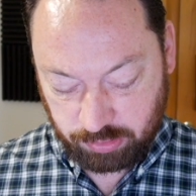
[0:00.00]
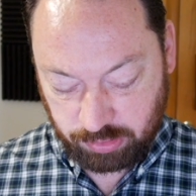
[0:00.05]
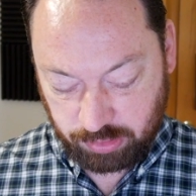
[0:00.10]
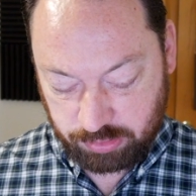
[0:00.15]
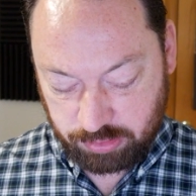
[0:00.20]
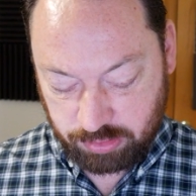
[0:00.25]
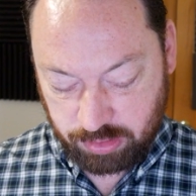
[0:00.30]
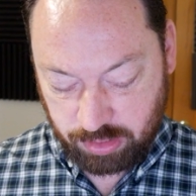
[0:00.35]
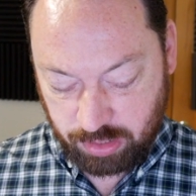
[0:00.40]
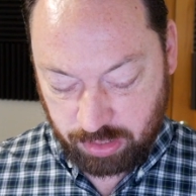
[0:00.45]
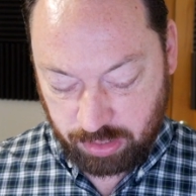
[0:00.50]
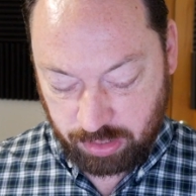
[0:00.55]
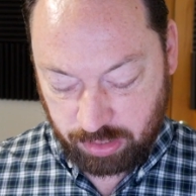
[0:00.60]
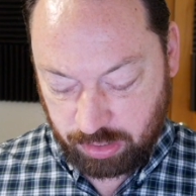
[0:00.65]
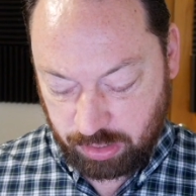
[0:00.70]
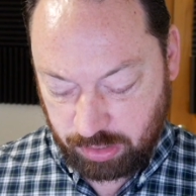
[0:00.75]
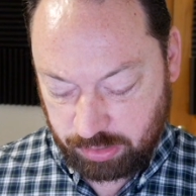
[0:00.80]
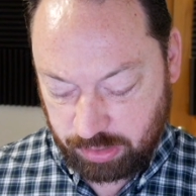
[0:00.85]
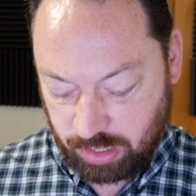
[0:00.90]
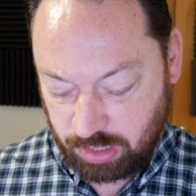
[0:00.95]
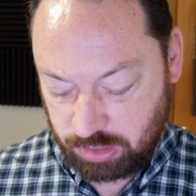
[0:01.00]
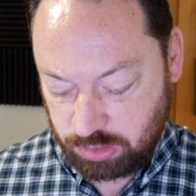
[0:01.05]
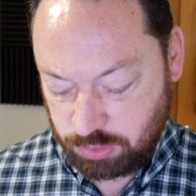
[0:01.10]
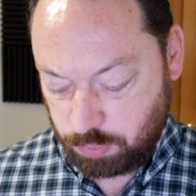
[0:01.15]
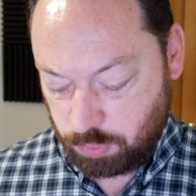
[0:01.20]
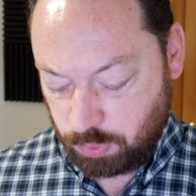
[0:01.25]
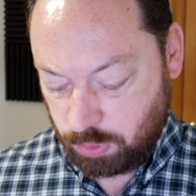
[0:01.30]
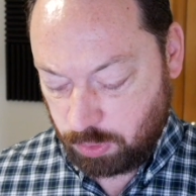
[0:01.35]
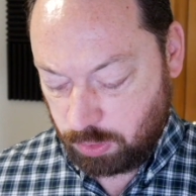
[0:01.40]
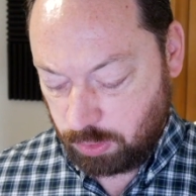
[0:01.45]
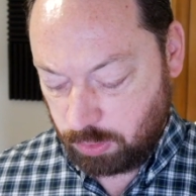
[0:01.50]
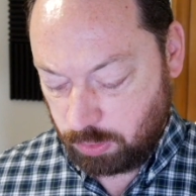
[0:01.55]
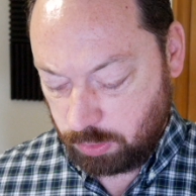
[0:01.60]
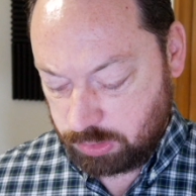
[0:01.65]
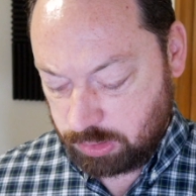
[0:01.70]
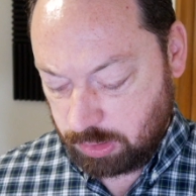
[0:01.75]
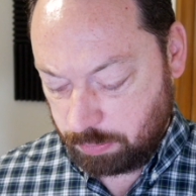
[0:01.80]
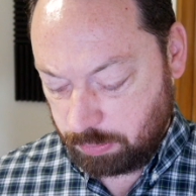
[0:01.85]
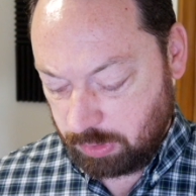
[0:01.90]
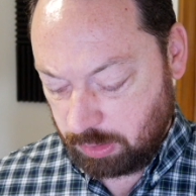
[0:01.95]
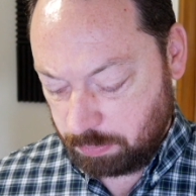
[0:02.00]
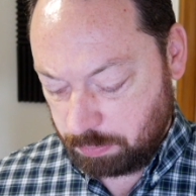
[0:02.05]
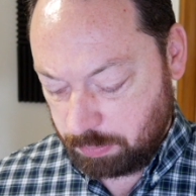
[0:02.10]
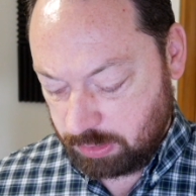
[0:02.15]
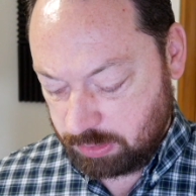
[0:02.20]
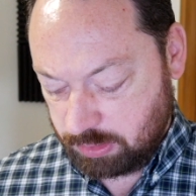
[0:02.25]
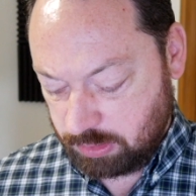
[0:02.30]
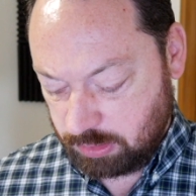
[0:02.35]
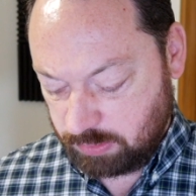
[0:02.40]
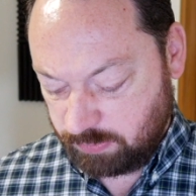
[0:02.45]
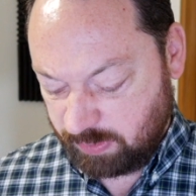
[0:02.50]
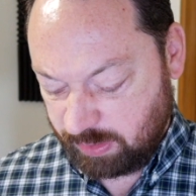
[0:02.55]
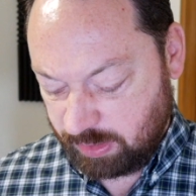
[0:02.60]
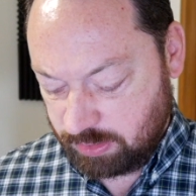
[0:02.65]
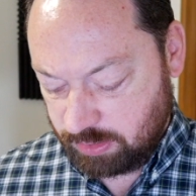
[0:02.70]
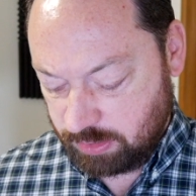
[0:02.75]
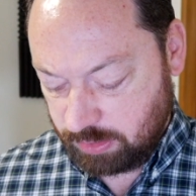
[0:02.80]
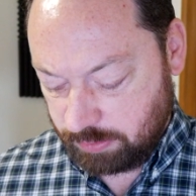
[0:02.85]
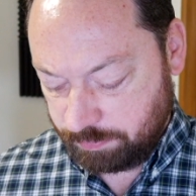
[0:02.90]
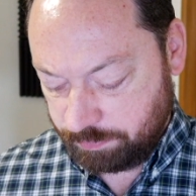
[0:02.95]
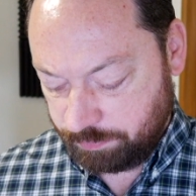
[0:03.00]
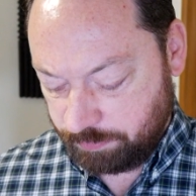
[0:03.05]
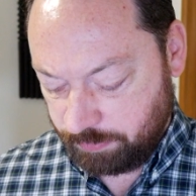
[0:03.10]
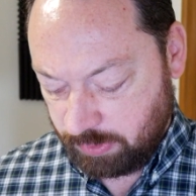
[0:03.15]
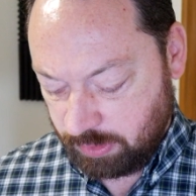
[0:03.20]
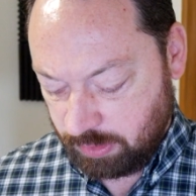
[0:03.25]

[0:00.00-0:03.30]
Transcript: let's say, a dashboard or something business facing.